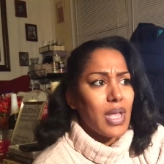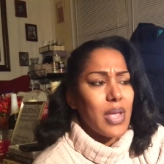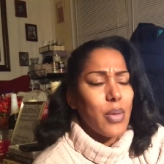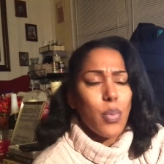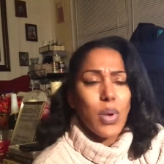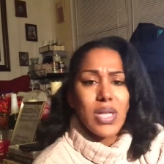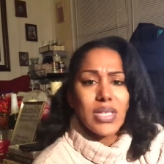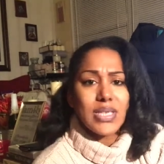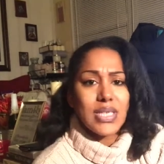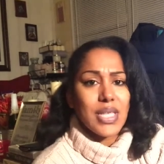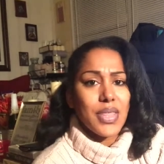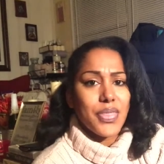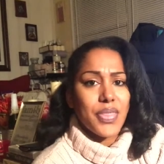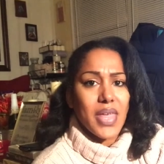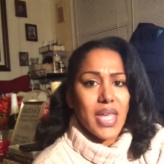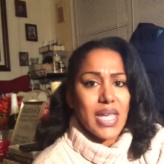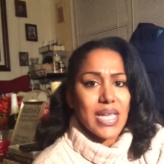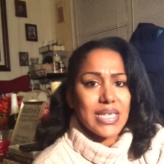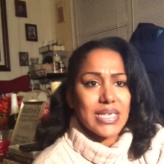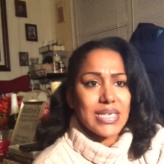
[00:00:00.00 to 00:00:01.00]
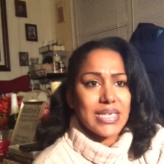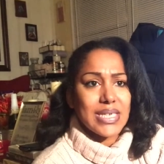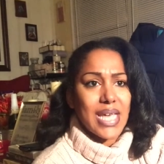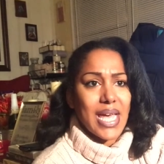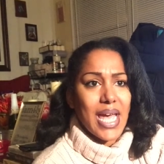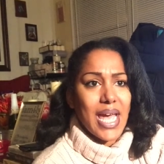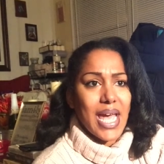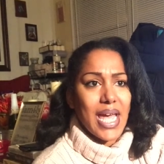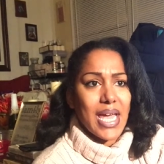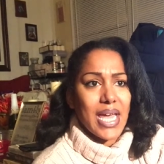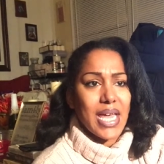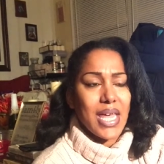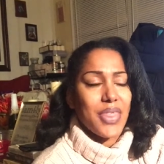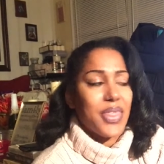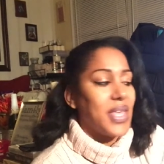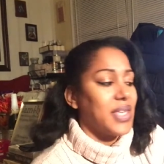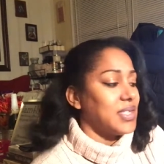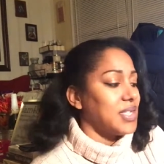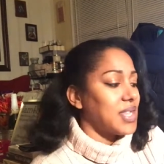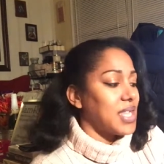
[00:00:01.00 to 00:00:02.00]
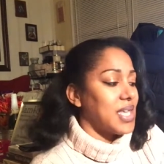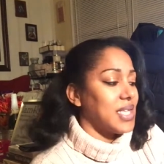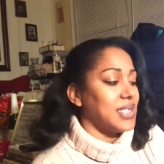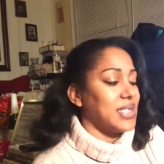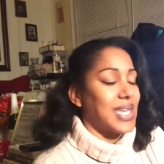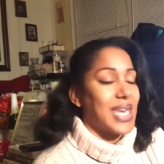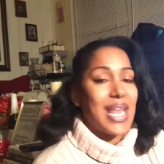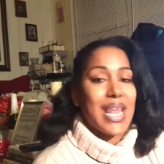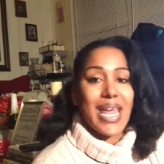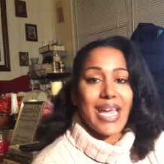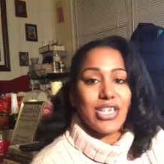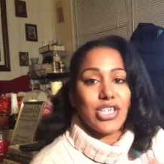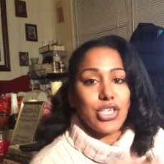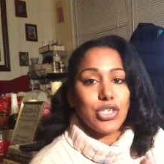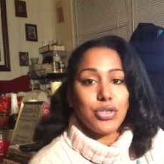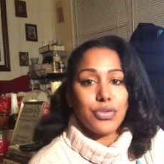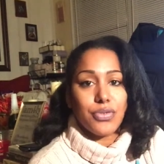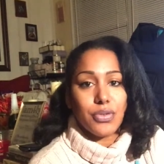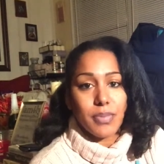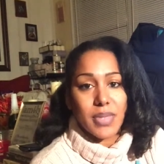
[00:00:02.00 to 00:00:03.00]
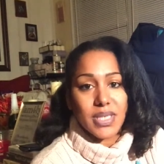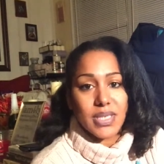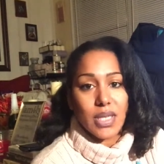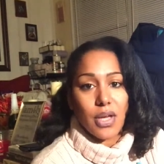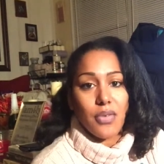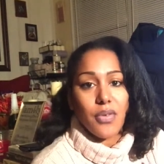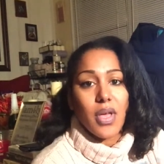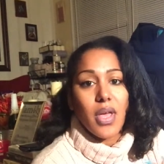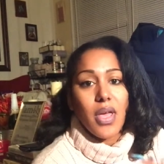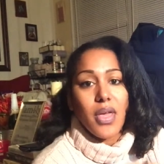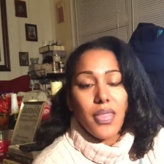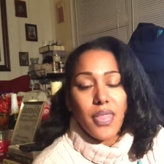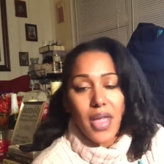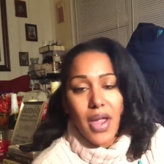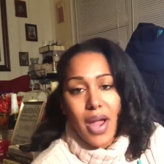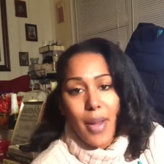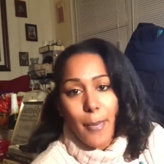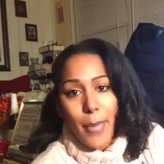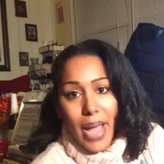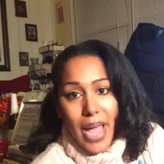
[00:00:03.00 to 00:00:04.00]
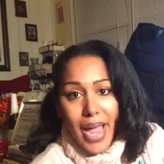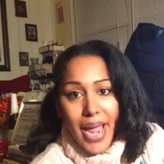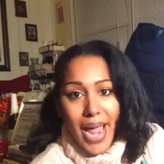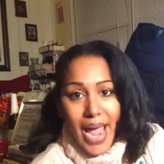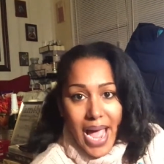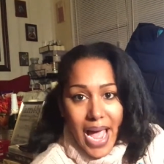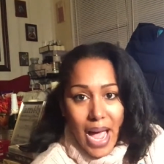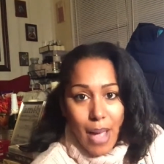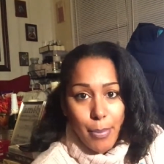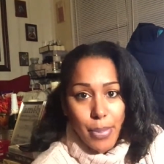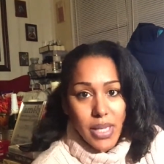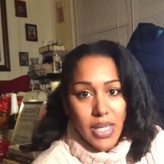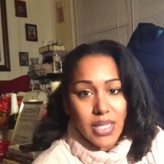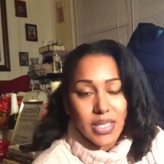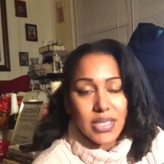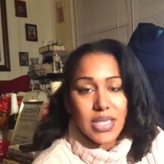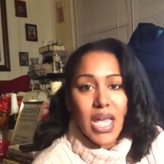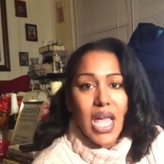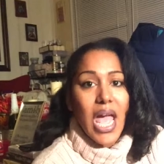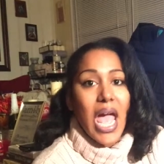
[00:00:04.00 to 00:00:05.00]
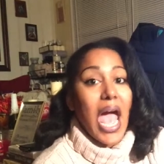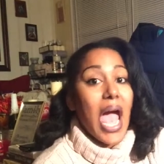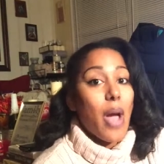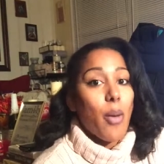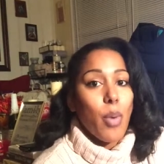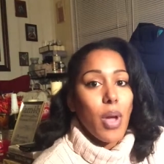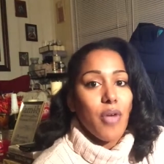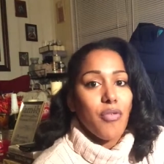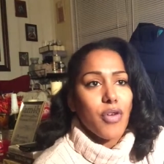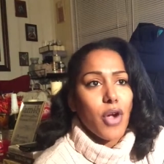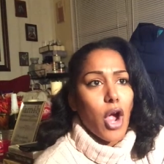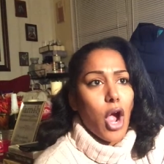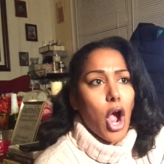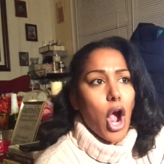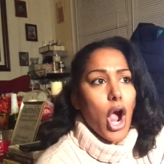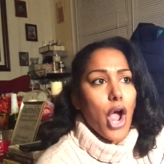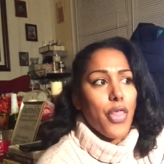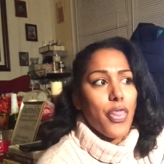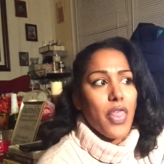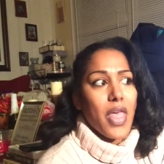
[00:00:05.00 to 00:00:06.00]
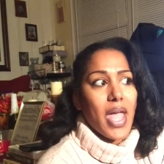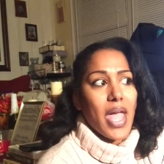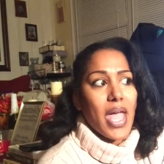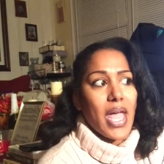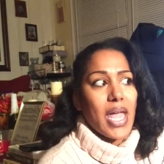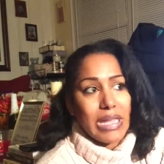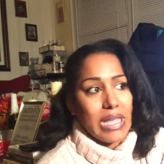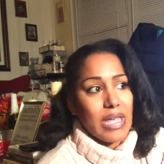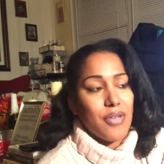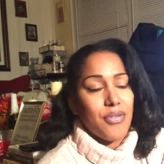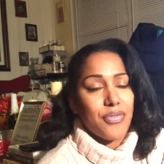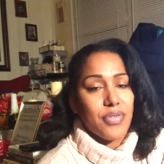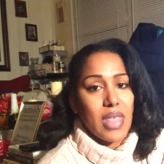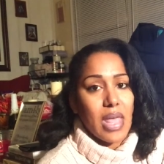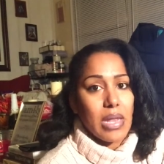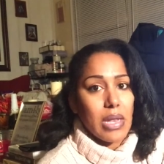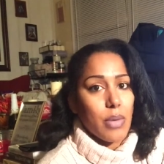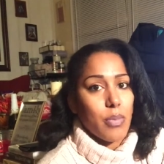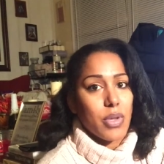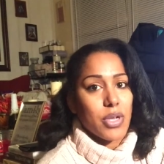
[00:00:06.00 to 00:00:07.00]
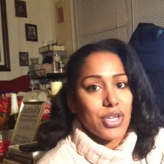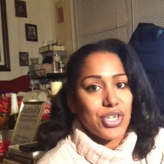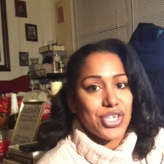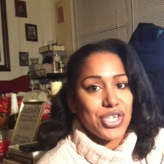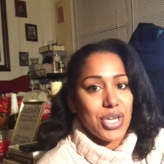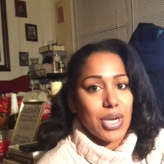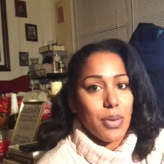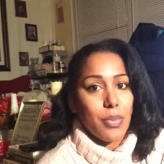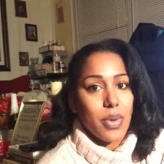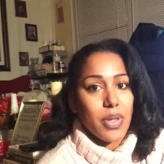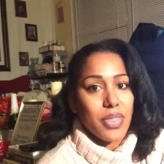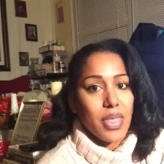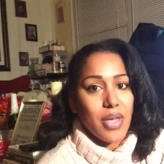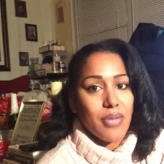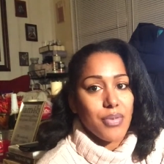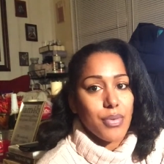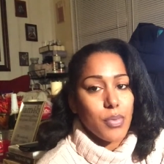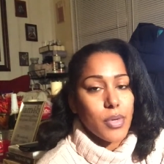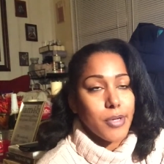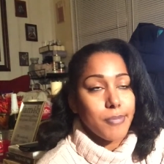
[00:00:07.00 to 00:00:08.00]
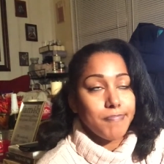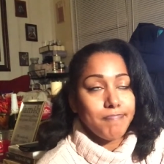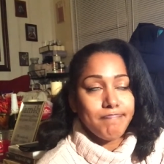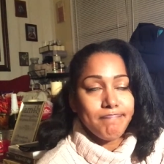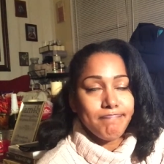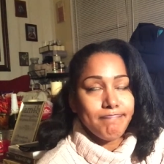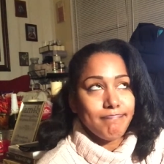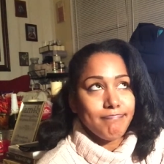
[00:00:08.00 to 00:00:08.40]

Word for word: it wasn't things that these are things that I like to do for myself. They are my hobbies. However, are they gifts that I want to share with everyone?